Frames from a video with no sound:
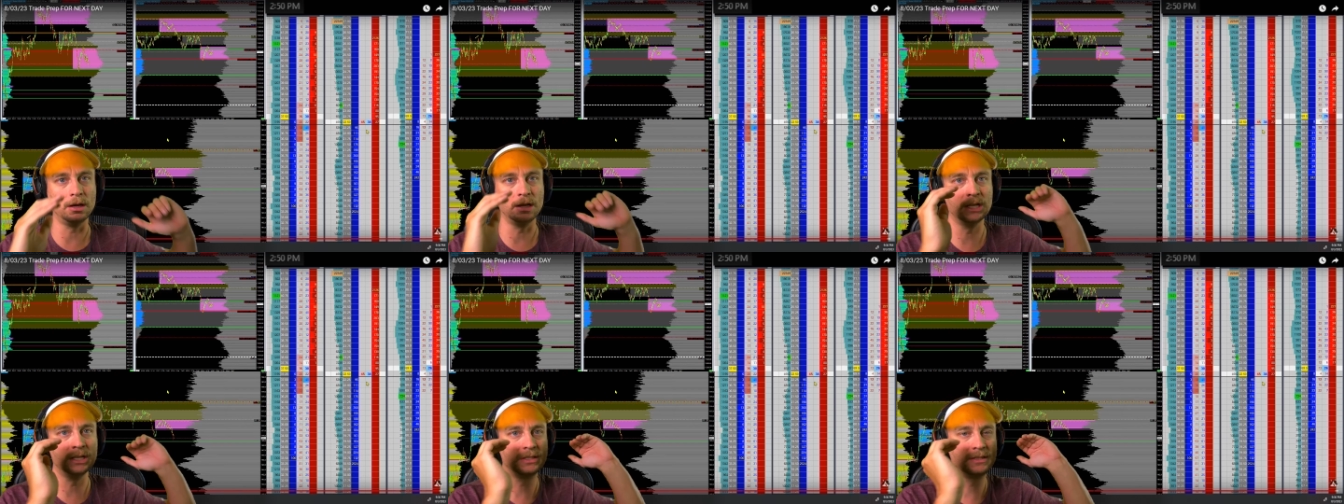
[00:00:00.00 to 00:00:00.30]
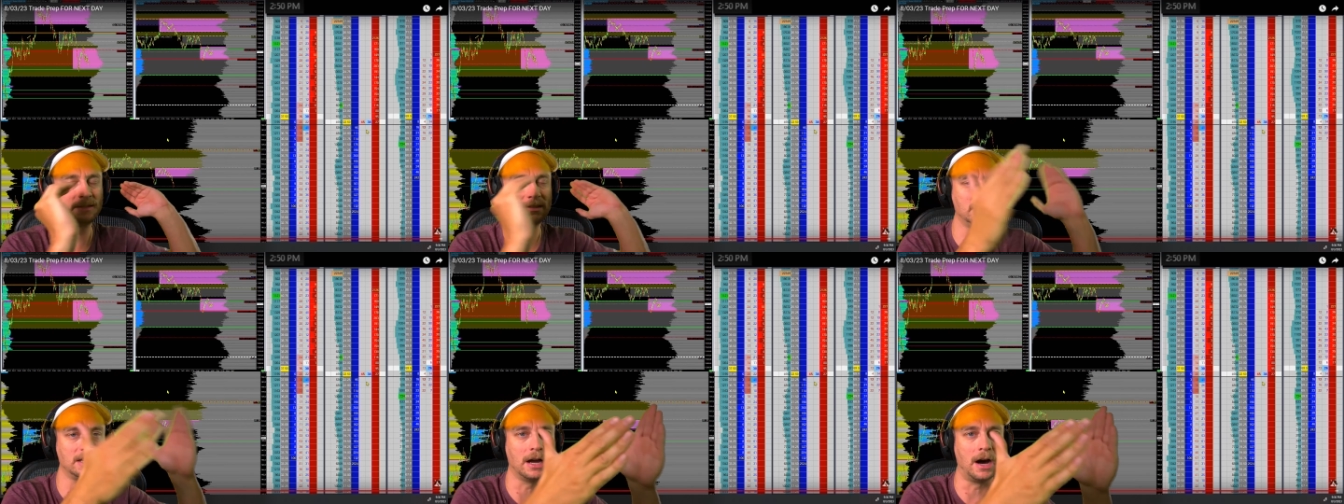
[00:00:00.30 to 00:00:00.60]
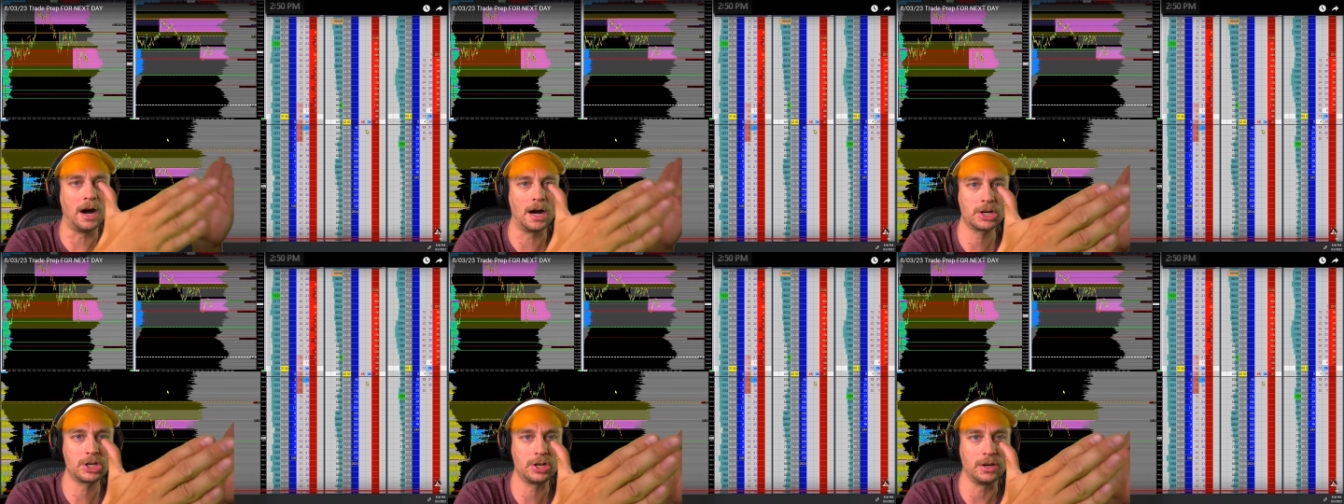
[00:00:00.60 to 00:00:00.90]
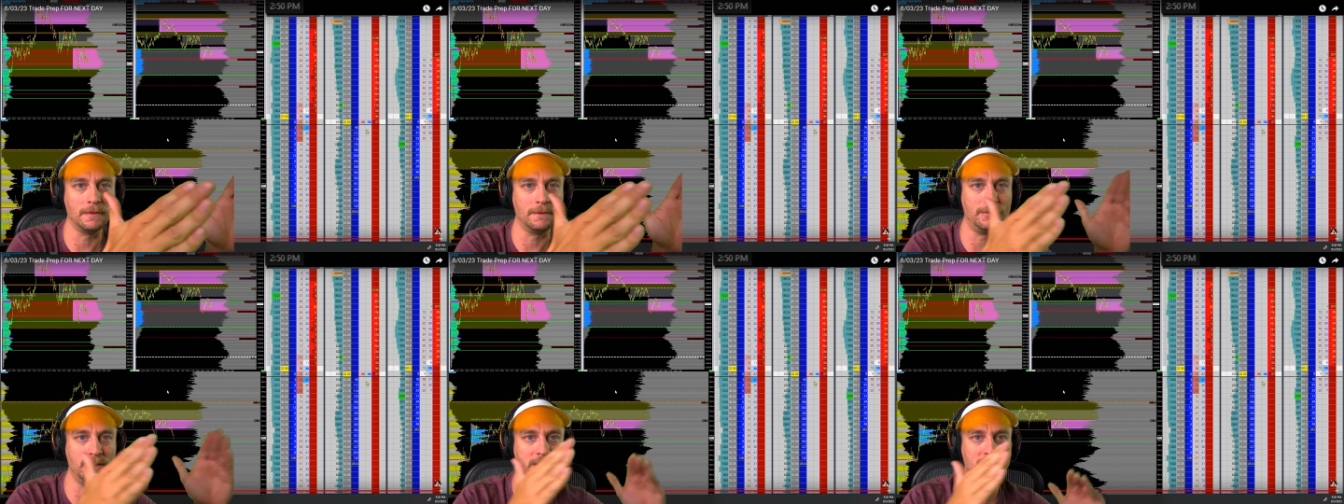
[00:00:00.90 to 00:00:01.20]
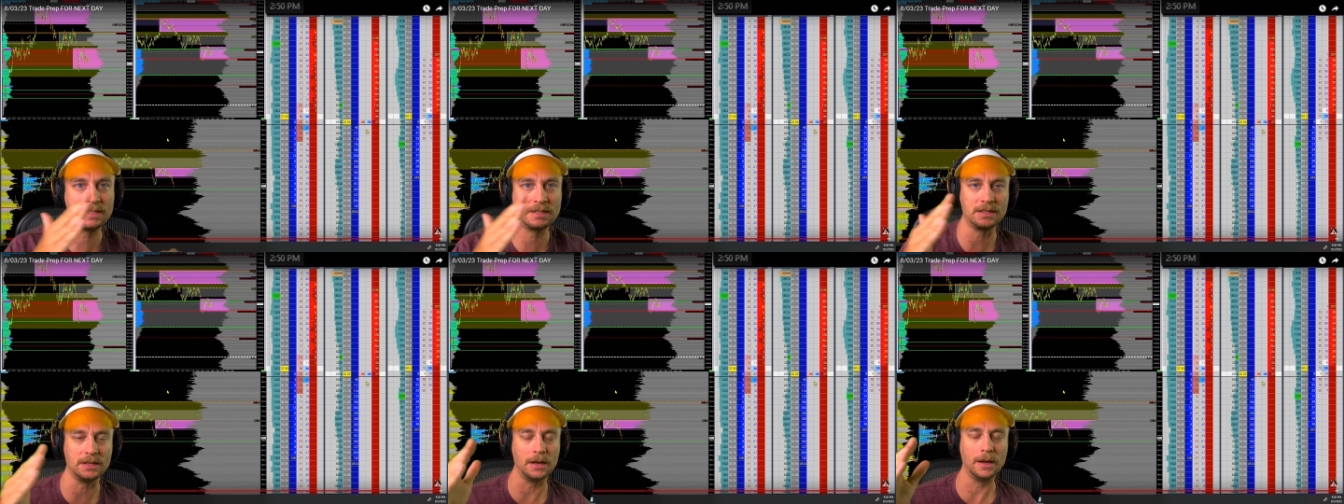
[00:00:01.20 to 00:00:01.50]
is the auction
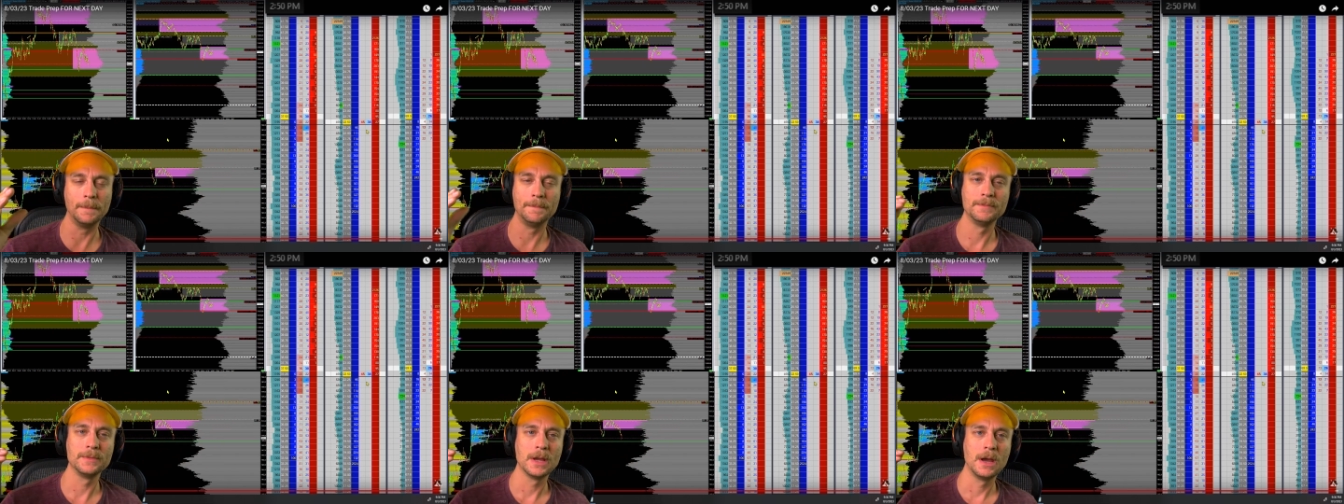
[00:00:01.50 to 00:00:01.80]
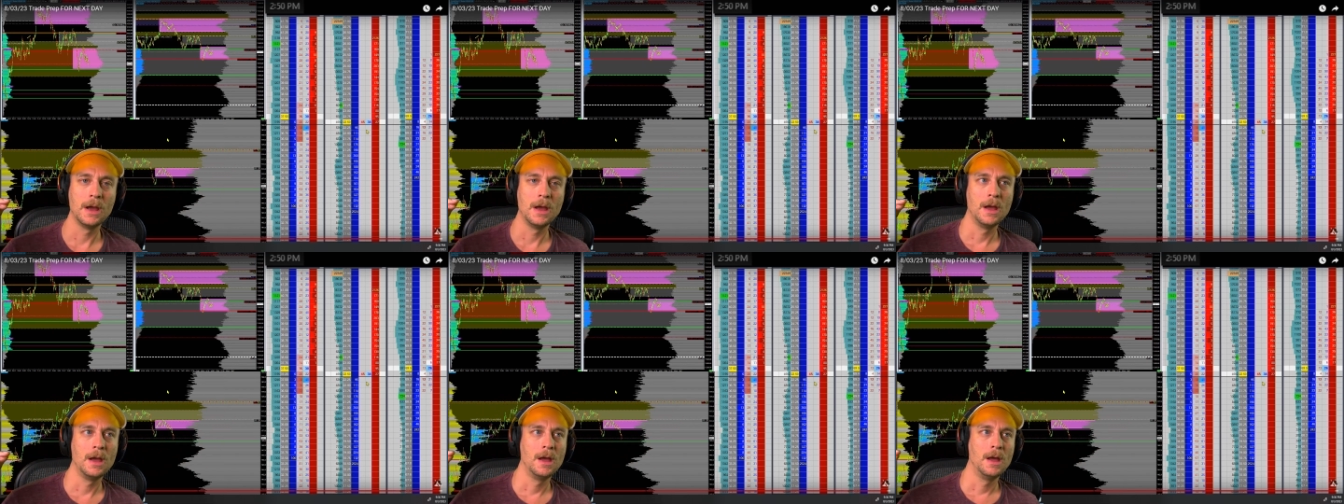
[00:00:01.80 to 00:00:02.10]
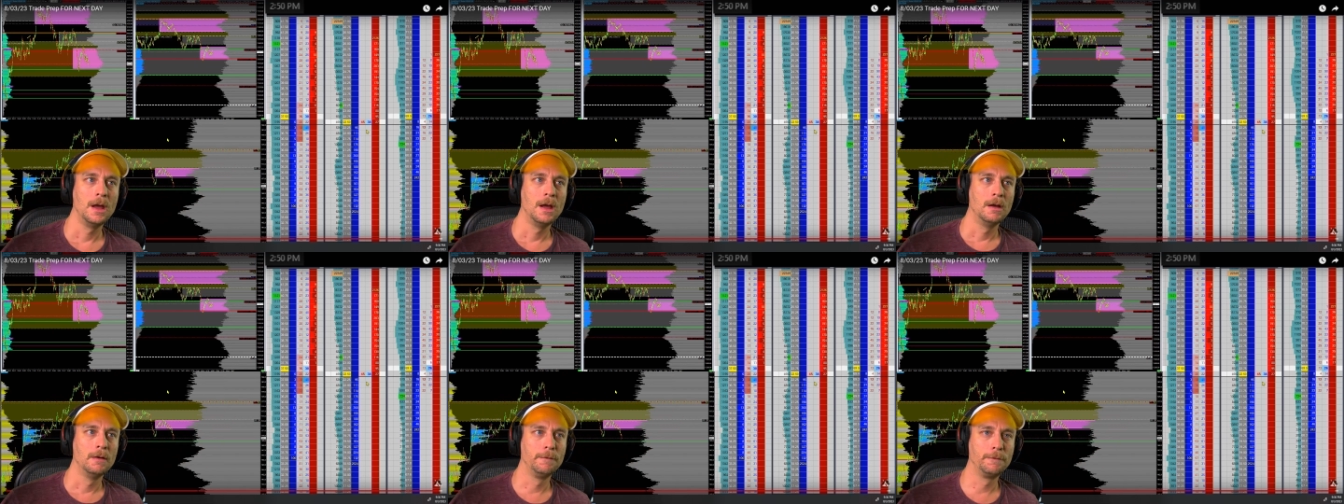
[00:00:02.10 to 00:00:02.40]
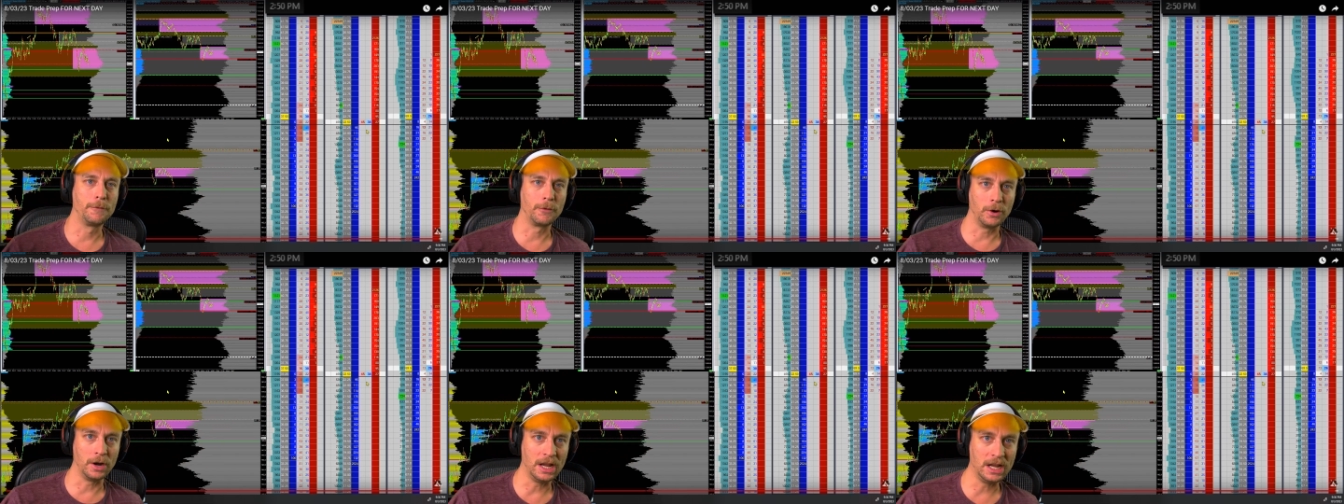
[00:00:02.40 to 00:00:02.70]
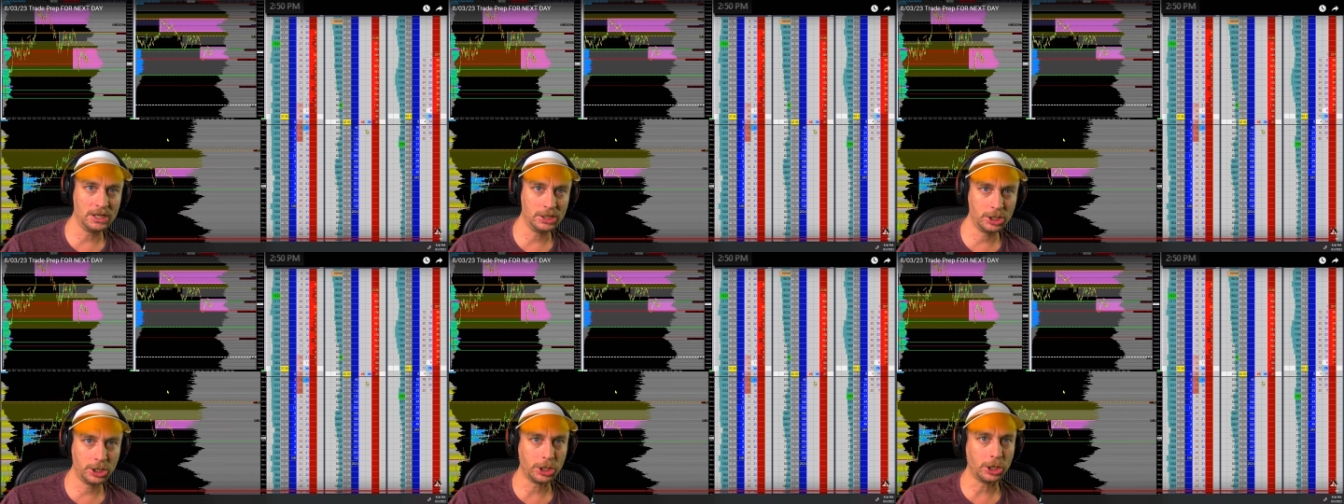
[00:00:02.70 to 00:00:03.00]
vista for
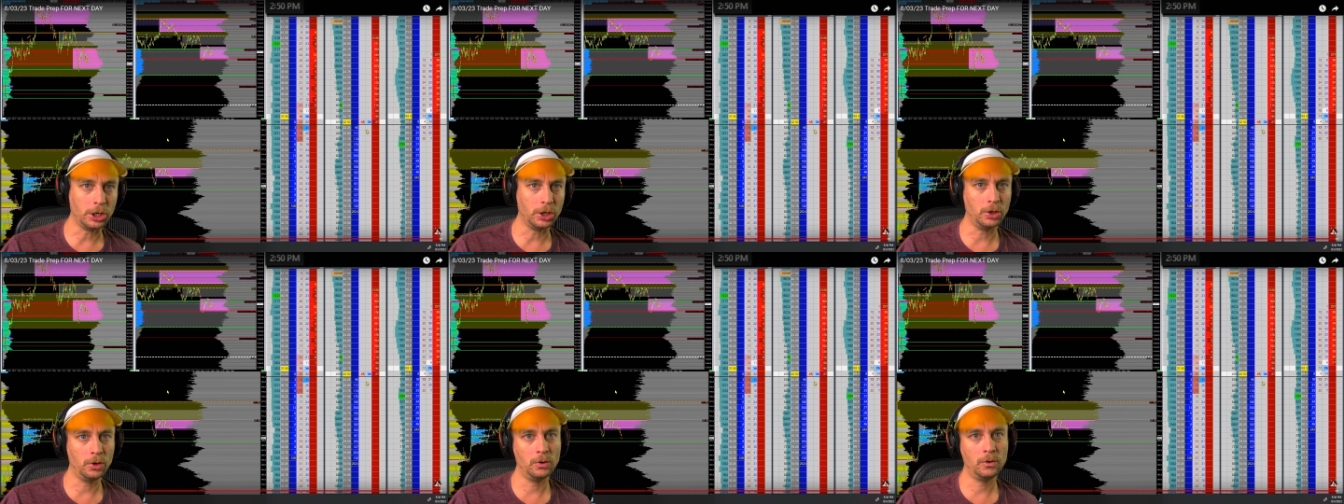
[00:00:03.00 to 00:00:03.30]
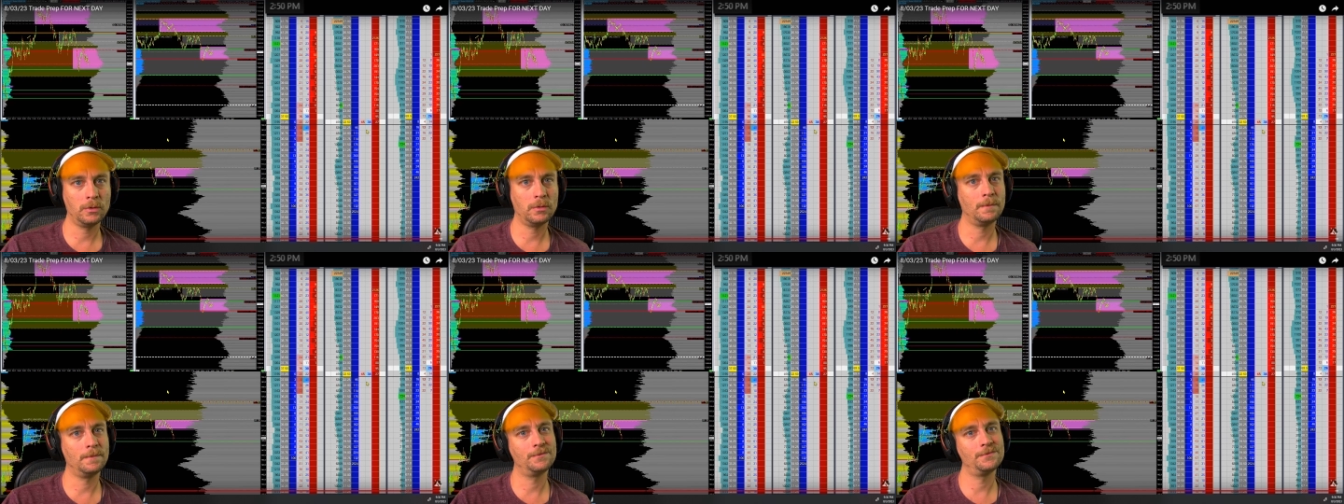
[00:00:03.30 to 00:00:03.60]
NQ.